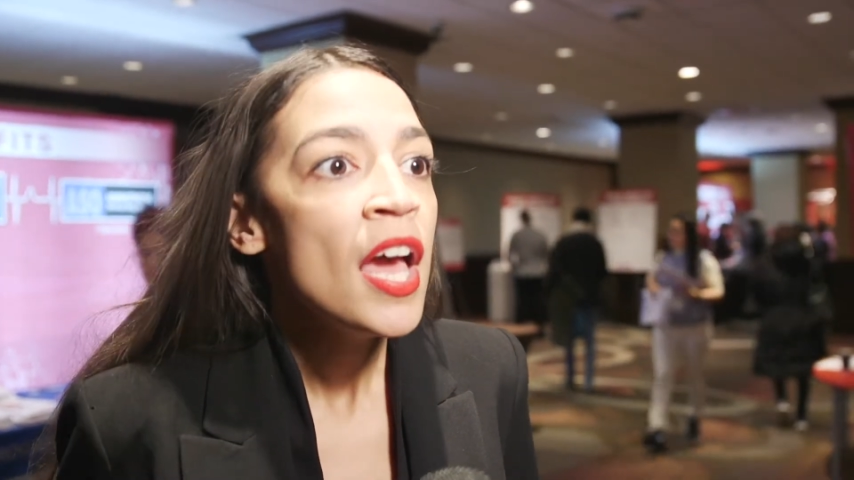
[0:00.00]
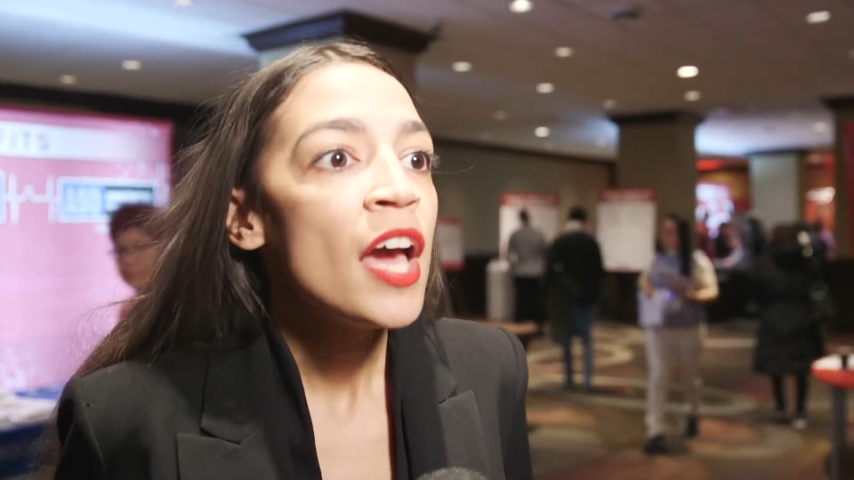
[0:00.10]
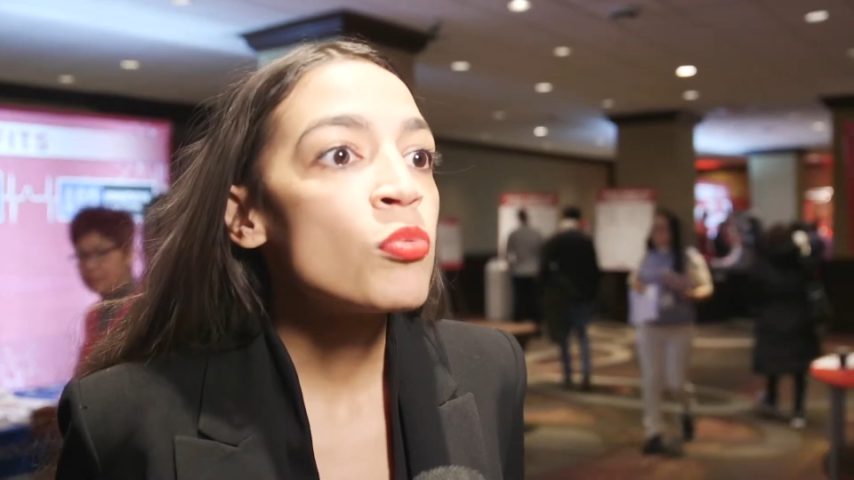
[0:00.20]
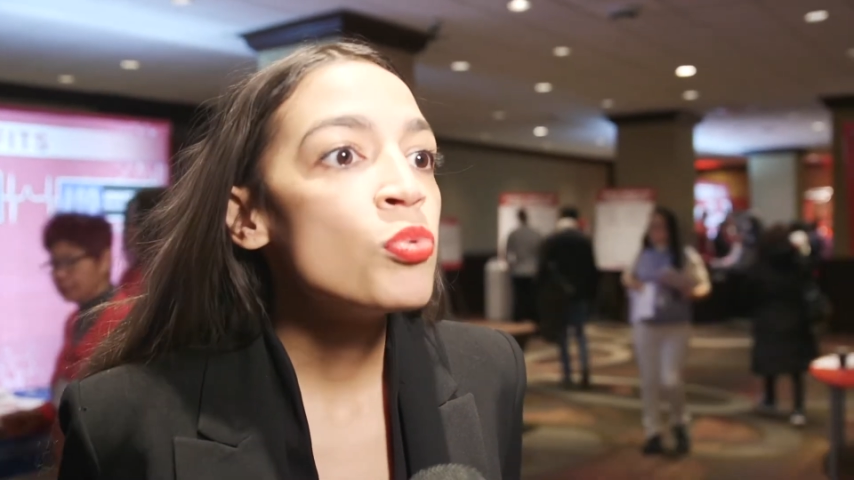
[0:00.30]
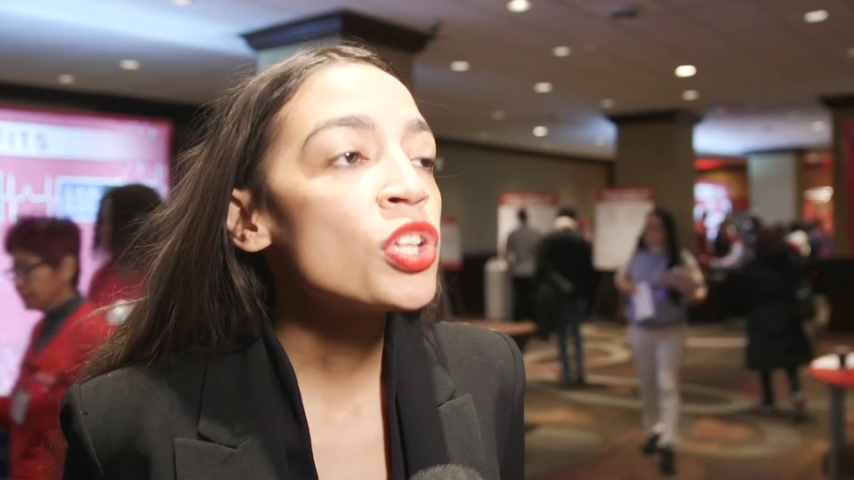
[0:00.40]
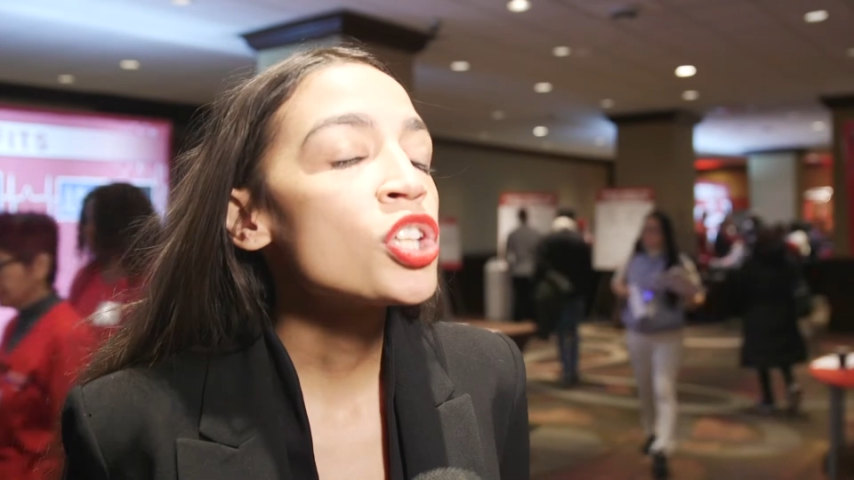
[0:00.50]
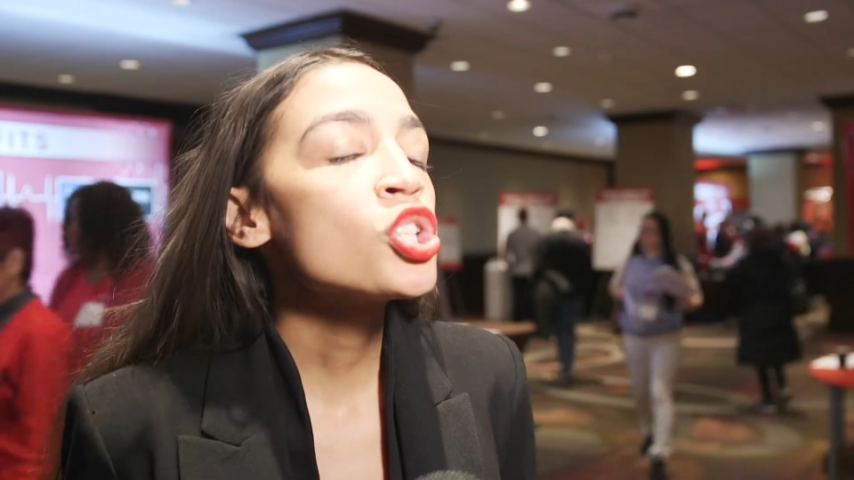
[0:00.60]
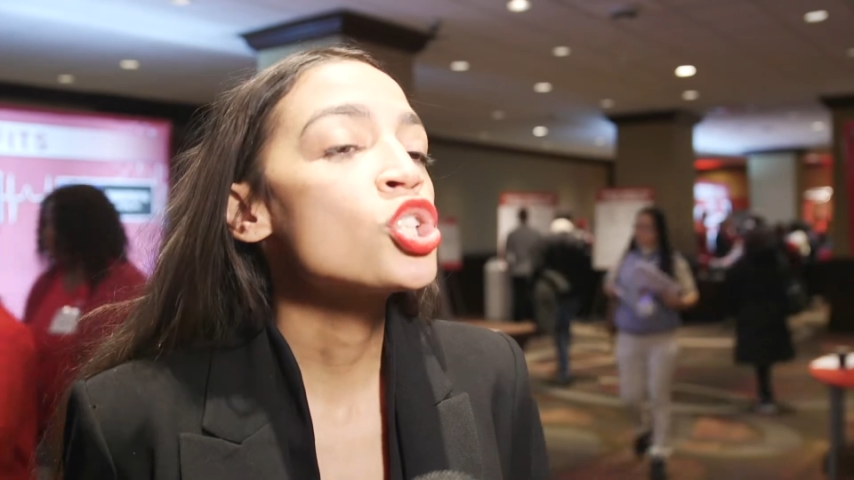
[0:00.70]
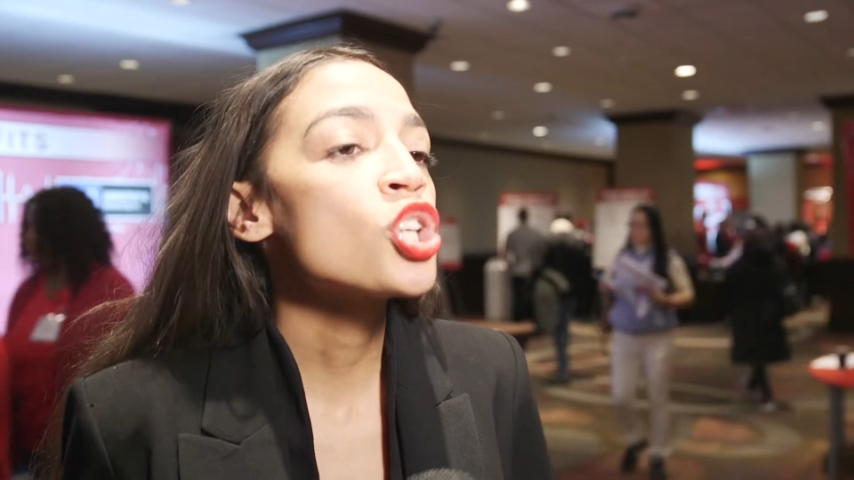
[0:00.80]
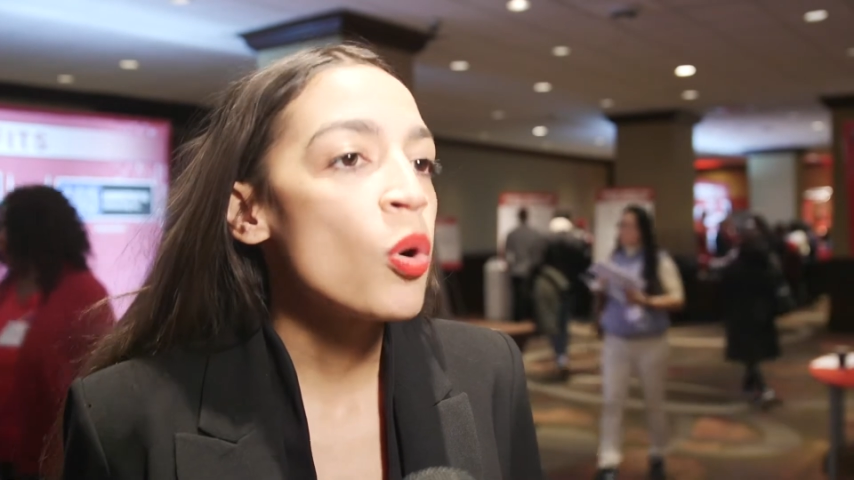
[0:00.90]
and really
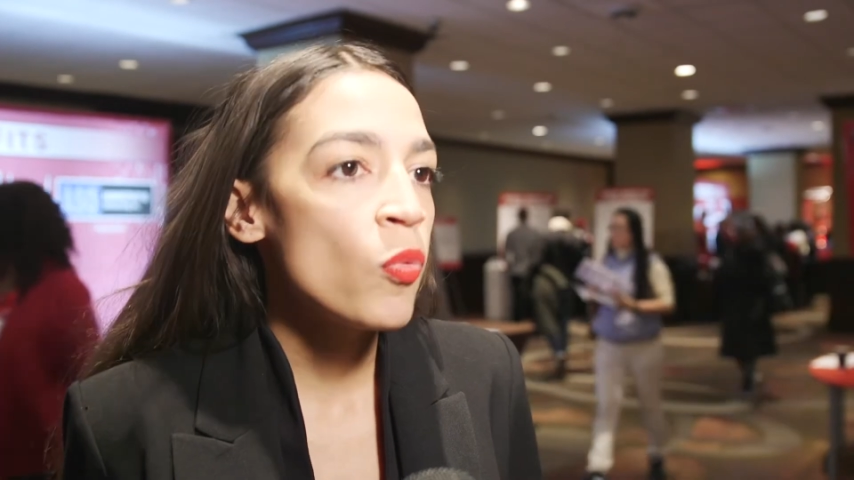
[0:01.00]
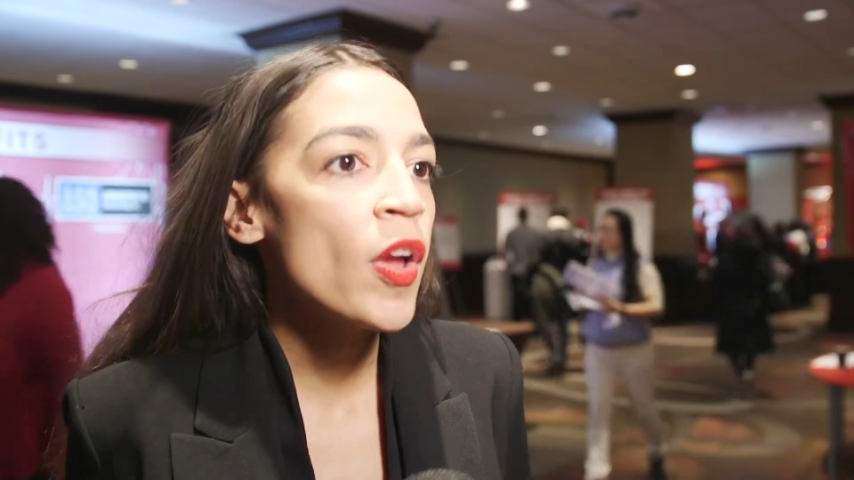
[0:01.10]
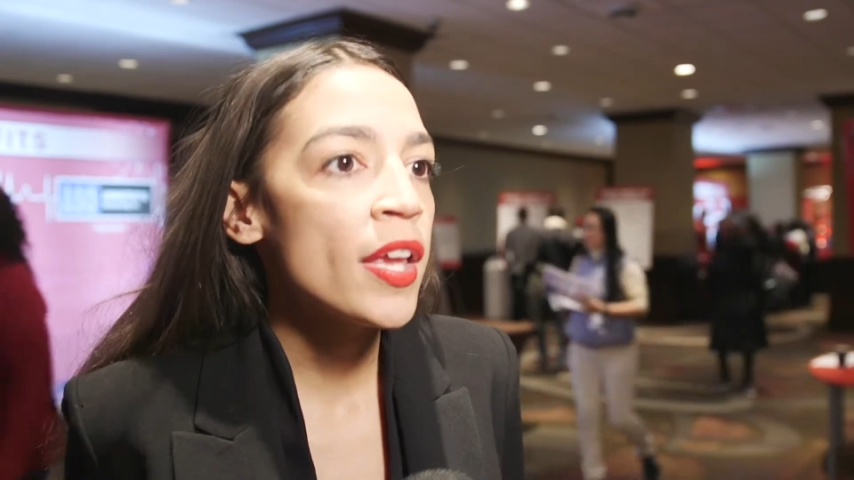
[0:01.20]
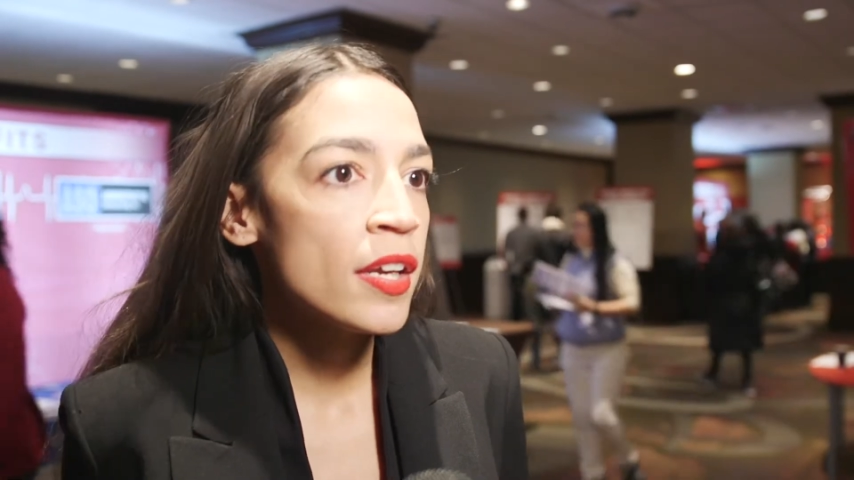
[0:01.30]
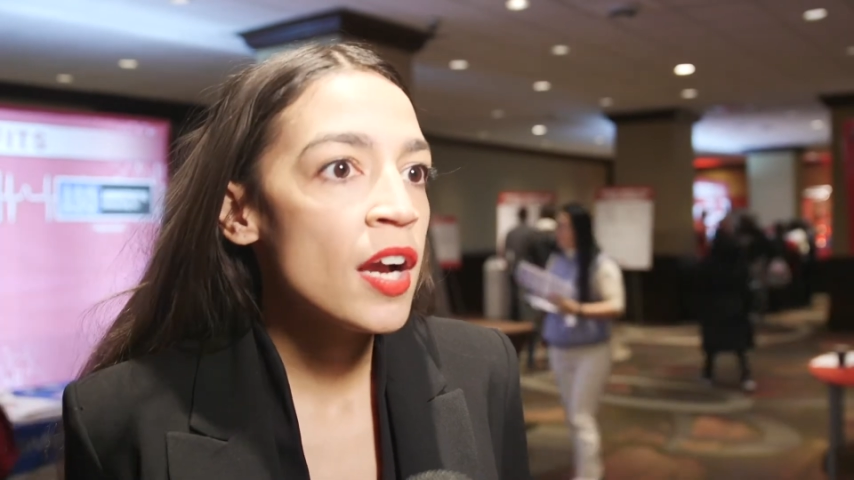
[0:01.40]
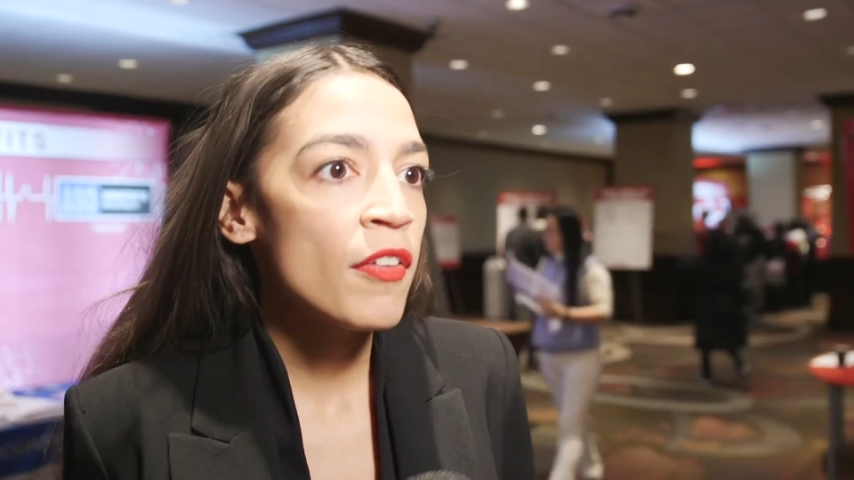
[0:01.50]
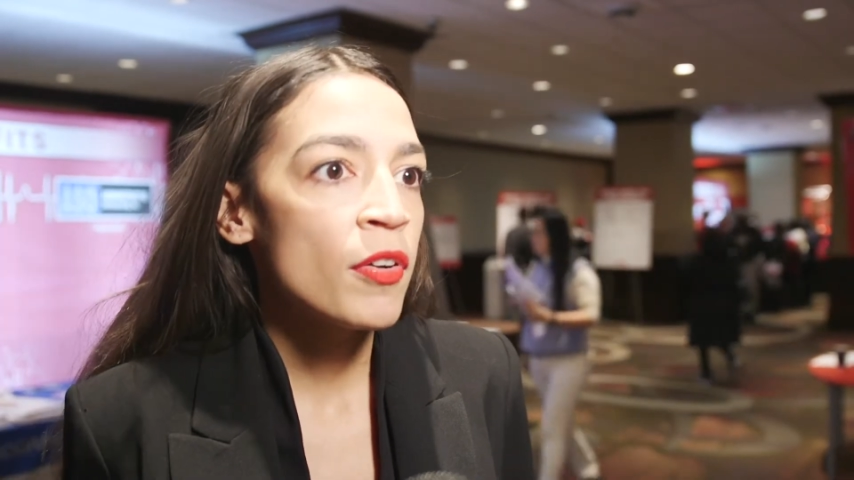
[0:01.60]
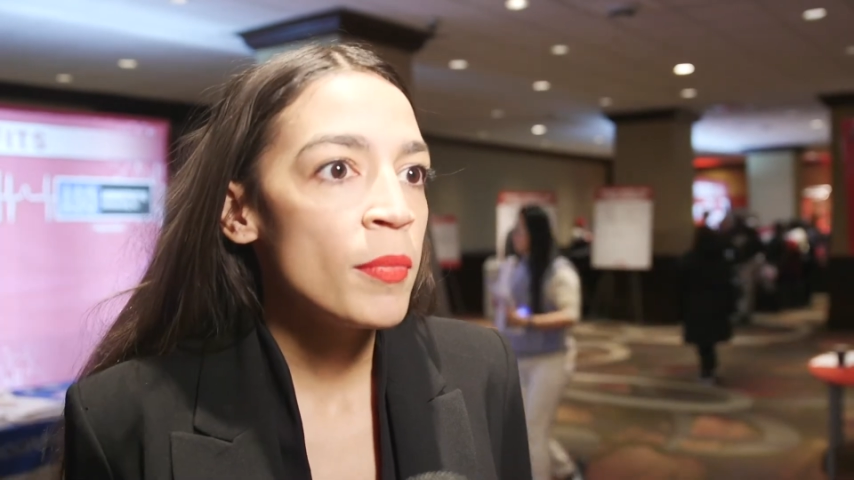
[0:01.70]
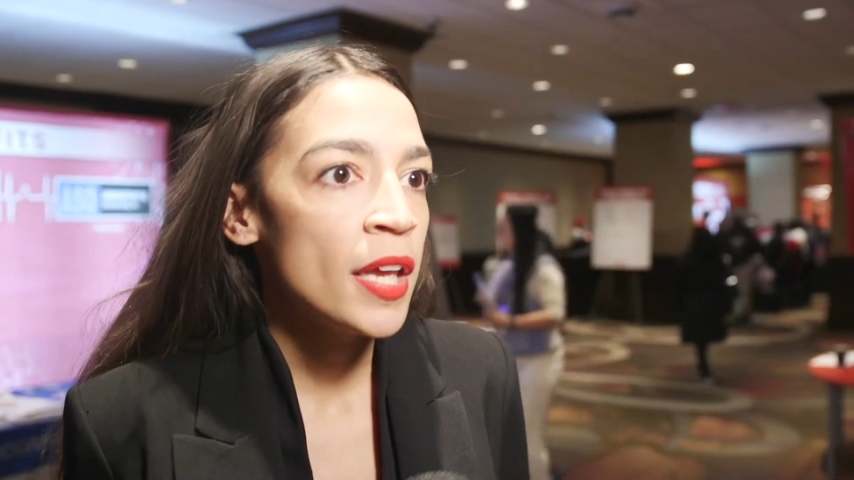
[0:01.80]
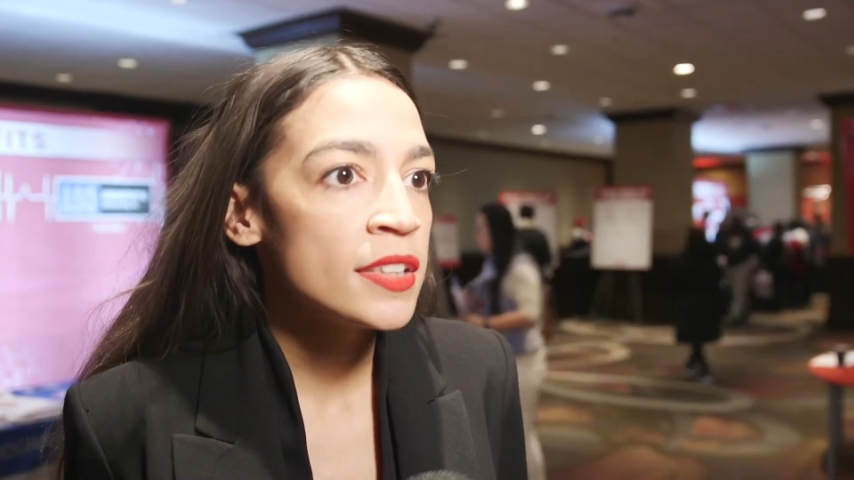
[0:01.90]
showing
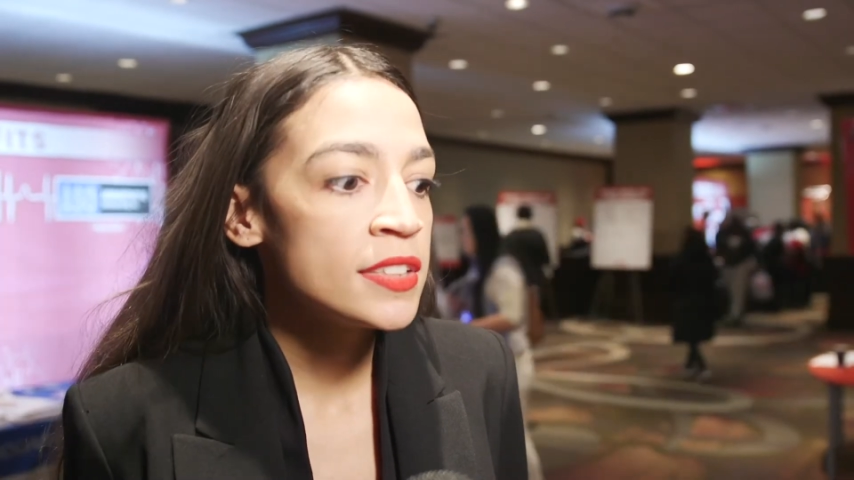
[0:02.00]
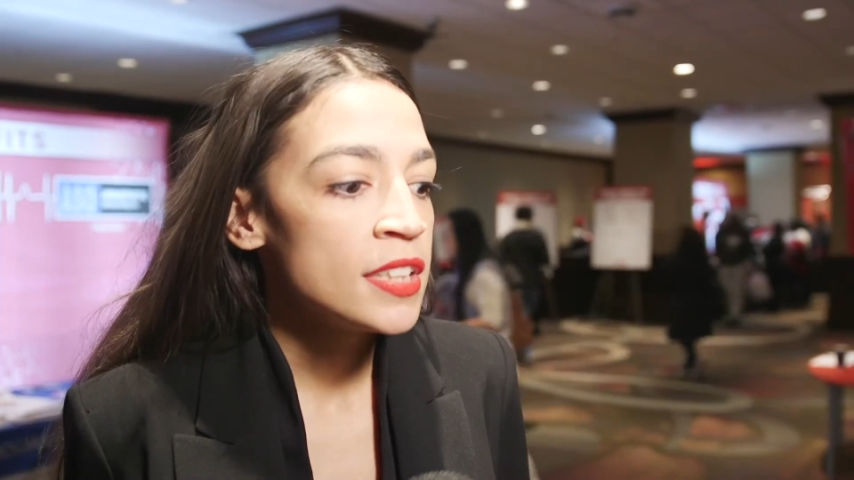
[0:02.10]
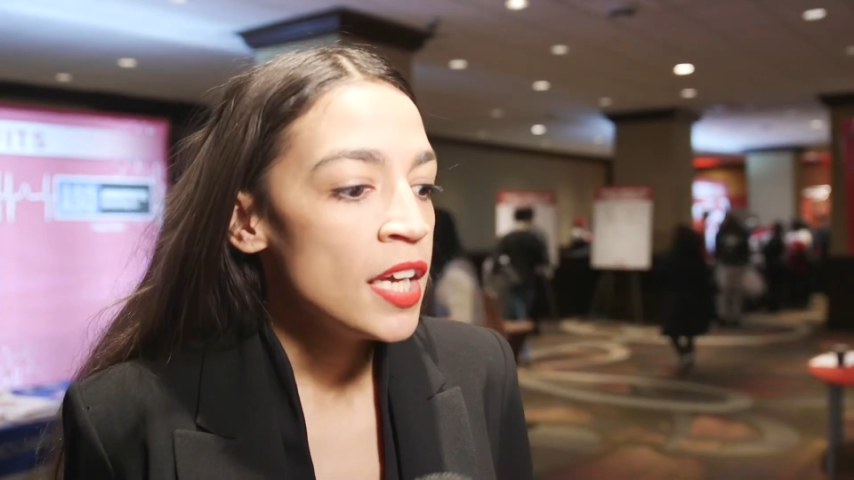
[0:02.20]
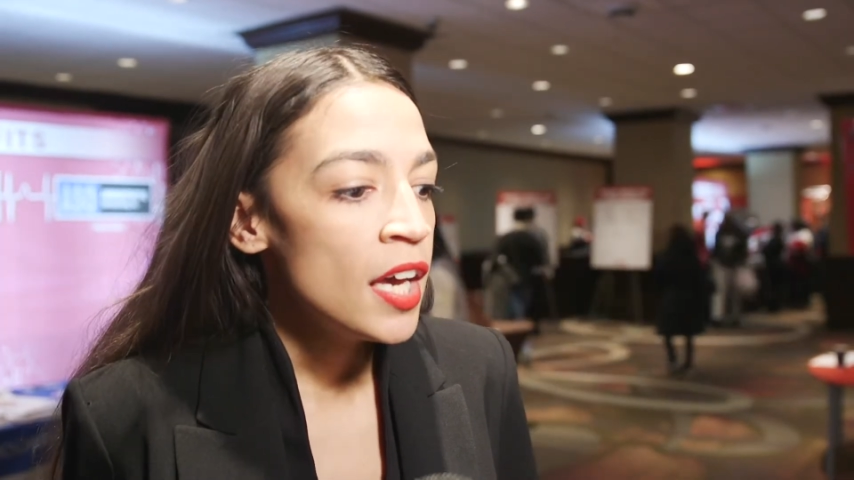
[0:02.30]
government